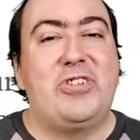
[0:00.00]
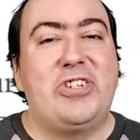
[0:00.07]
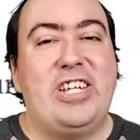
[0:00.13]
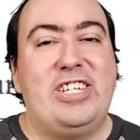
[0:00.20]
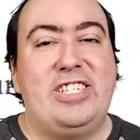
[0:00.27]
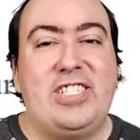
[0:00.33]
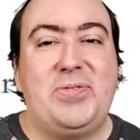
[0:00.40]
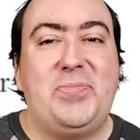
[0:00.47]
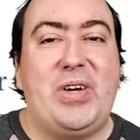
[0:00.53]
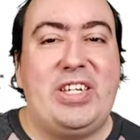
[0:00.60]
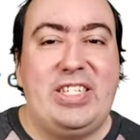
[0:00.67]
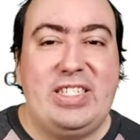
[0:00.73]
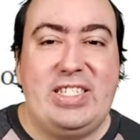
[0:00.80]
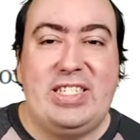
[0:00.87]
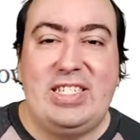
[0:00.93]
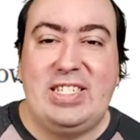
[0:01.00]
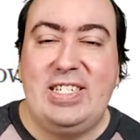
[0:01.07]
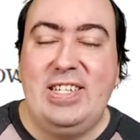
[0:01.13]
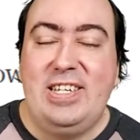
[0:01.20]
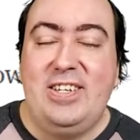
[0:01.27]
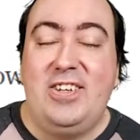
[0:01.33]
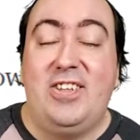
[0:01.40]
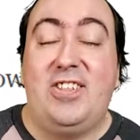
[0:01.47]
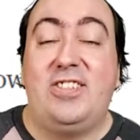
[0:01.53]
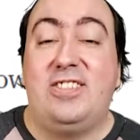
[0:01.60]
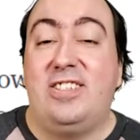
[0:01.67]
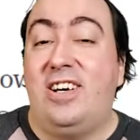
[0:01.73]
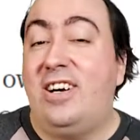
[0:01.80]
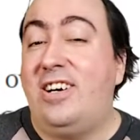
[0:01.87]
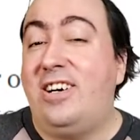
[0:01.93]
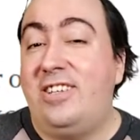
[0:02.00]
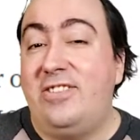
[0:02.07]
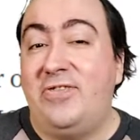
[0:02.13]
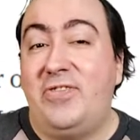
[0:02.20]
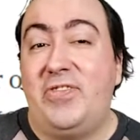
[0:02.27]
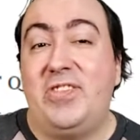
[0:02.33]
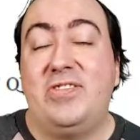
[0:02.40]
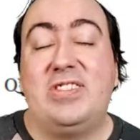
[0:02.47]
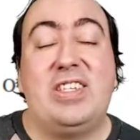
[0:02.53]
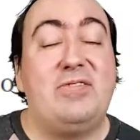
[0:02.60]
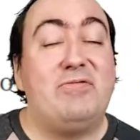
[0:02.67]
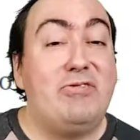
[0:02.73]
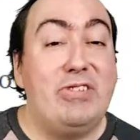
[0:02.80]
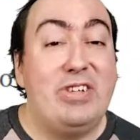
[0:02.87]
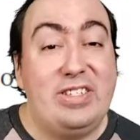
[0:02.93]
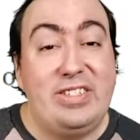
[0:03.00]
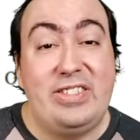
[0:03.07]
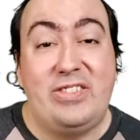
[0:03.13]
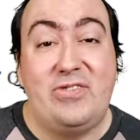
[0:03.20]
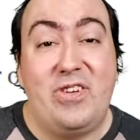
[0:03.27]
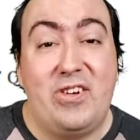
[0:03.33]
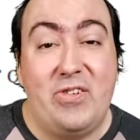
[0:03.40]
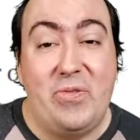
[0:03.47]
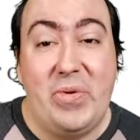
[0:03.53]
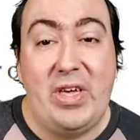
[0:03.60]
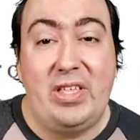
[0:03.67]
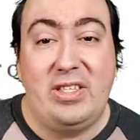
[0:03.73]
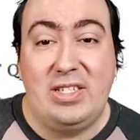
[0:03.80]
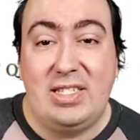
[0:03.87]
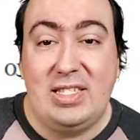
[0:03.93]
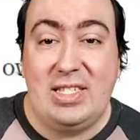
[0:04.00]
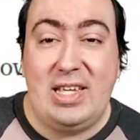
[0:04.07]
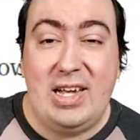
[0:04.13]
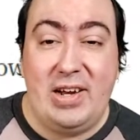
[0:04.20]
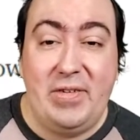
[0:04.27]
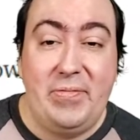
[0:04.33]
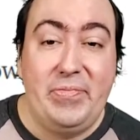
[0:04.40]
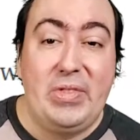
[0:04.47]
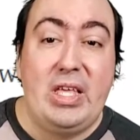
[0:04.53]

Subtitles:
getting spicy. A lot of folks have really strong opinions there.